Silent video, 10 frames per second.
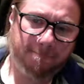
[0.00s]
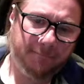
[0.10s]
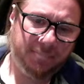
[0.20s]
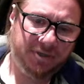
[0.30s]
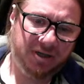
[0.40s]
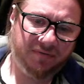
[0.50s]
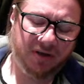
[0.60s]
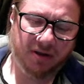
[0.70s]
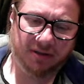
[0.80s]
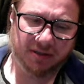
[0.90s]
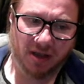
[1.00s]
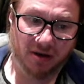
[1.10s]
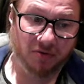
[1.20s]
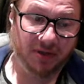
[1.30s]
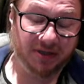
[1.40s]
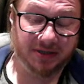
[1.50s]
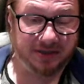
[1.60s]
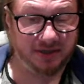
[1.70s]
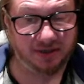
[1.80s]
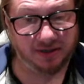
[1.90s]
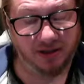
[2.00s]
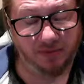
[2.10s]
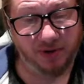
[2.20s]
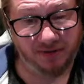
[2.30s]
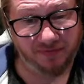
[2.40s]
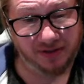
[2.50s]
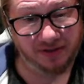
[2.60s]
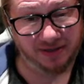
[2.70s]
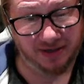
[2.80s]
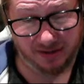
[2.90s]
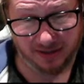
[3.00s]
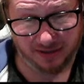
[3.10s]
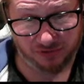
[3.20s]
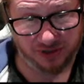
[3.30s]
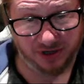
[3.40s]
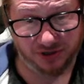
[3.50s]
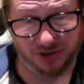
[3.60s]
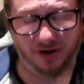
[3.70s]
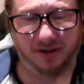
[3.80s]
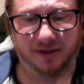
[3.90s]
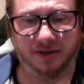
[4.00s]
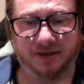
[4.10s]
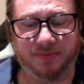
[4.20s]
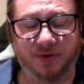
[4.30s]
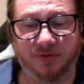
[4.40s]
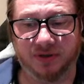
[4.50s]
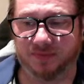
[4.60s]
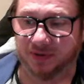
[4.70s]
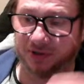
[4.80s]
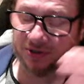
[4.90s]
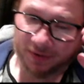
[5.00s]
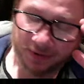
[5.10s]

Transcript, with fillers: something like this. I know easier said than done, but I think these are the strategical ideas about this position.